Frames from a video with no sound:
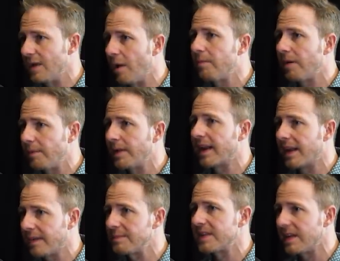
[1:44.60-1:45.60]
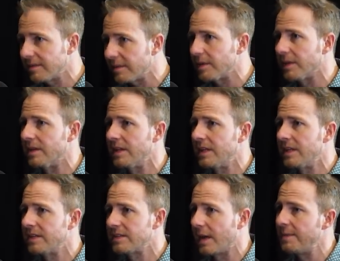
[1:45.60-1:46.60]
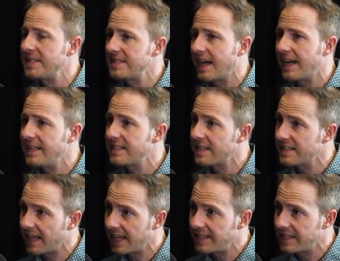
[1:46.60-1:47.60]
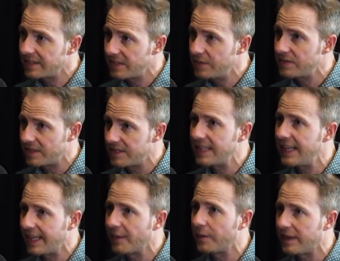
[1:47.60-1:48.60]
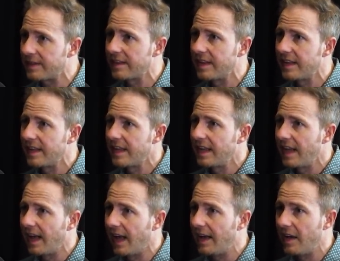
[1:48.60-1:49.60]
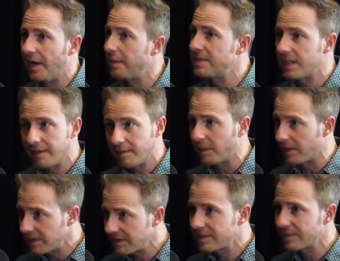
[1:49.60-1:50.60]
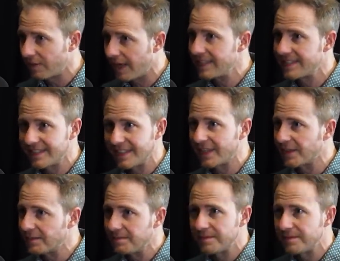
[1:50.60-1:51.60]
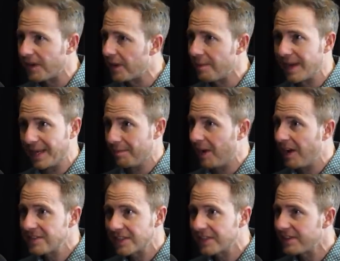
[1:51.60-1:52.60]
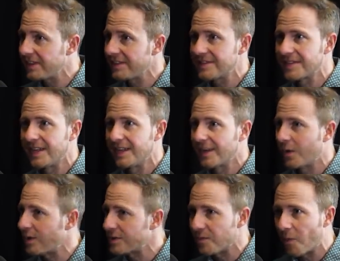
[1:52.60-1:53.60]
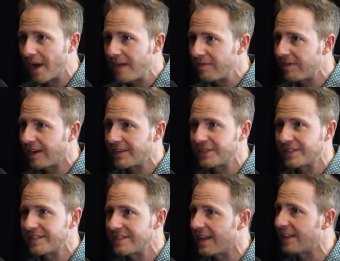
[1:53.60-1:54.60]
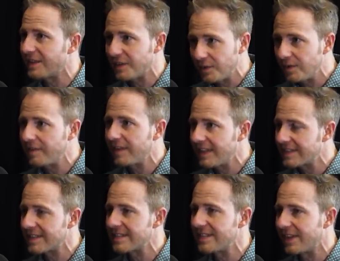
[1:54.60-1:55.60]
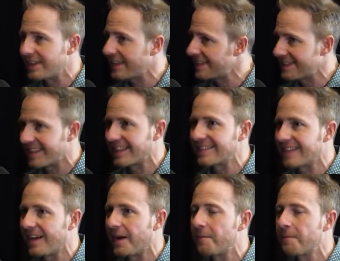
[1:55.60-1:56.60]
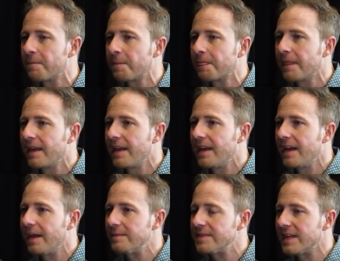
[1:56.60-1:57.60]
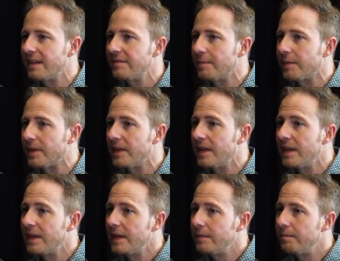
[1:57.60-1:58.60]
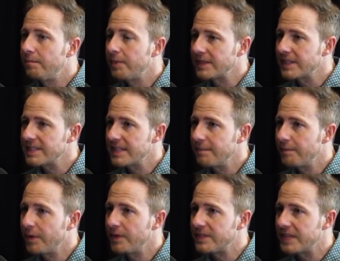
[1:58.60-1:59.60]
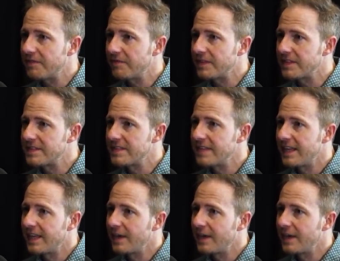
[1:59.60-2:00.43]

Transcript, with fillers: not publicly observable. So, I mean, science science is used to dealing with uh, unobservables, right? You know, fundamental particles, quantum wave functions, other universes. None of these things are observable. But there's an important difference.